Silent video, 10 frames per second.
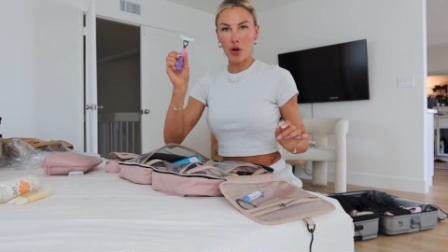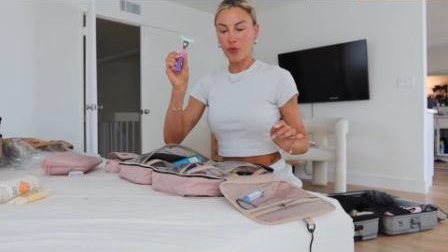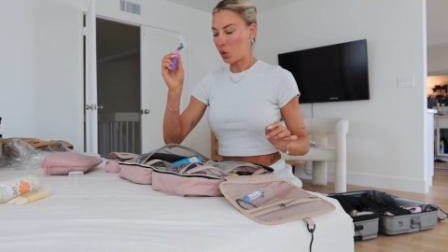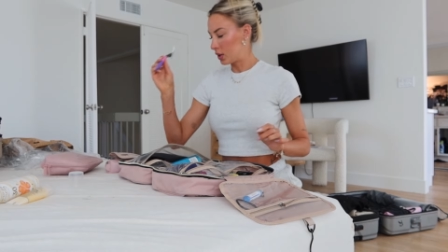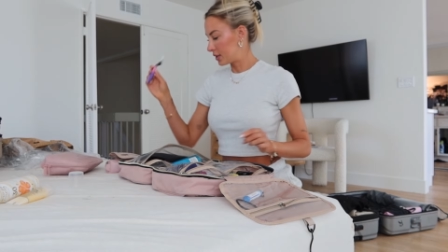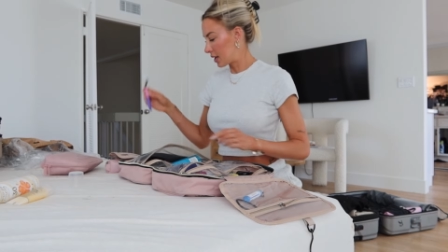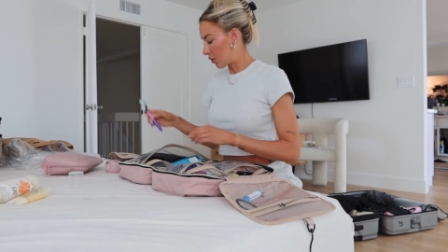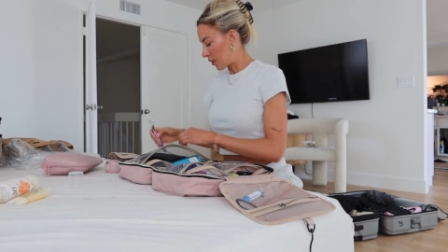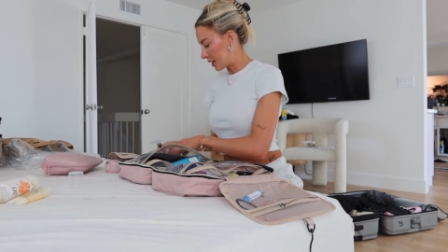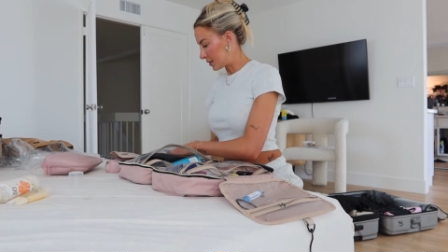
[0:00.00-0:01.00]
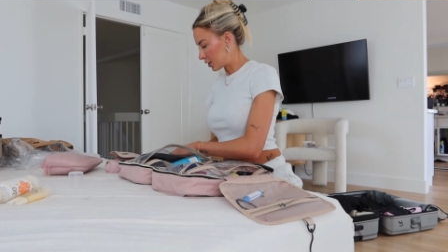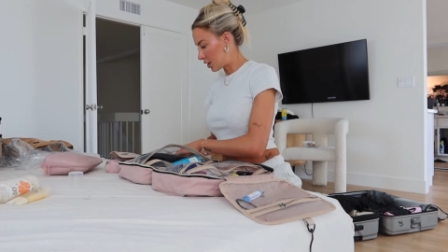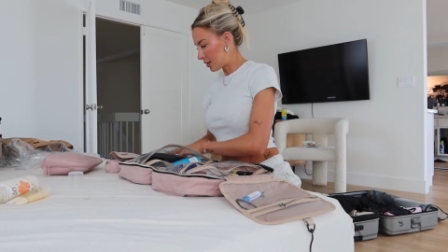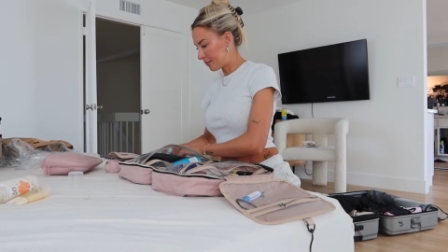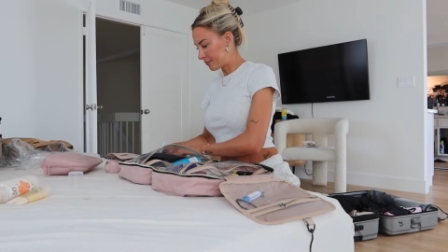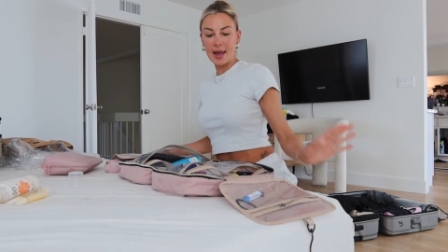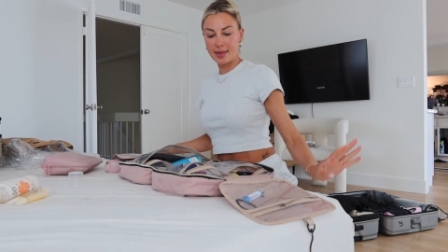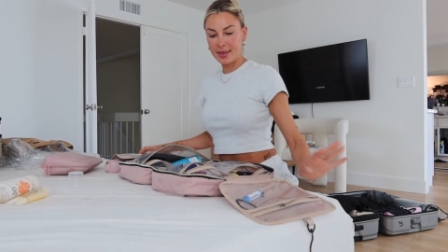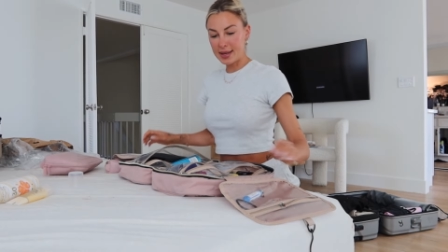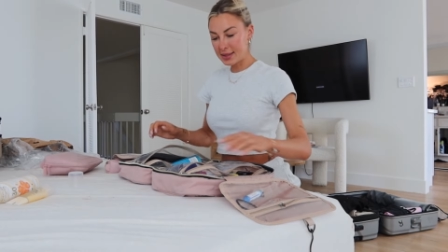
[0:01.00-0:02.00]
Of course, a razor.
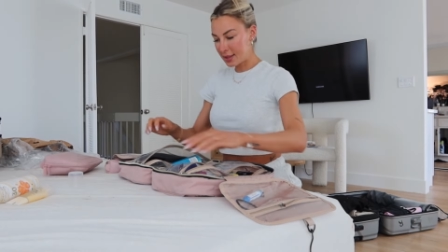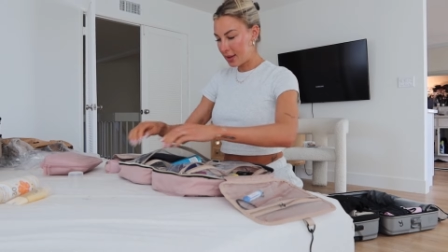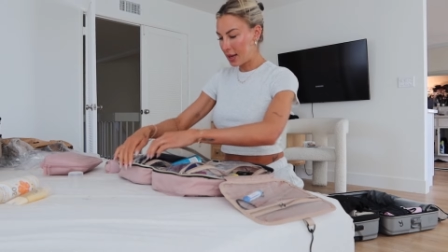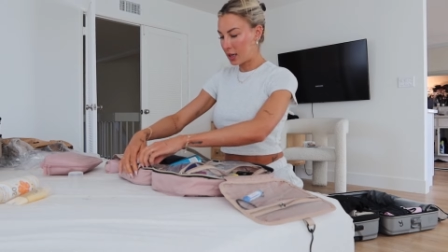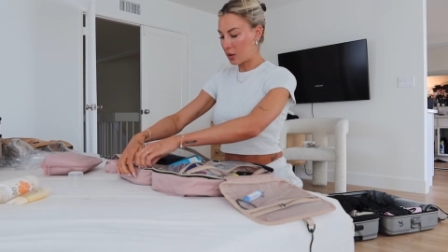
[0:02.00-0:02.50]
And this thing,